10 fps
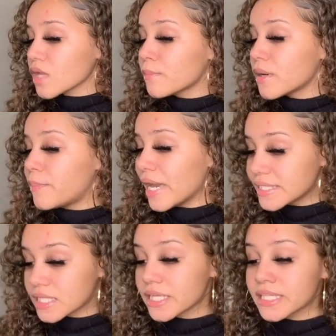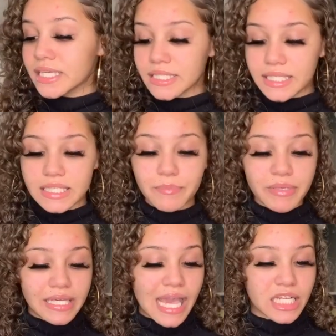But basically, this is the
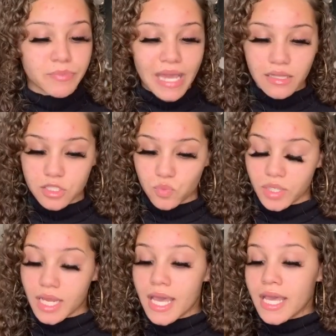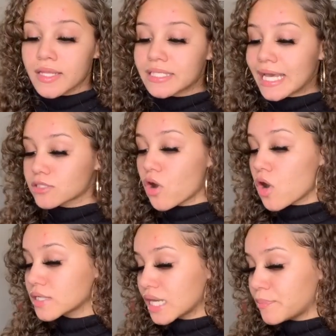pH balance one. This has
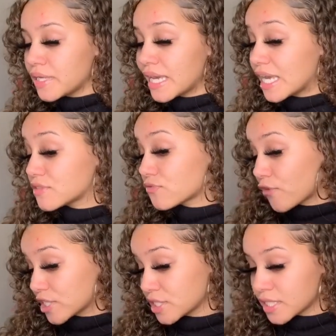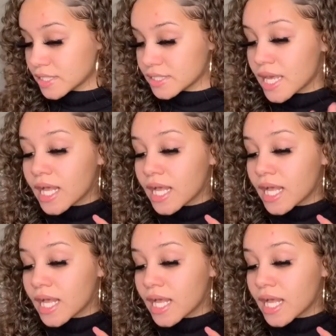all day pH freshness,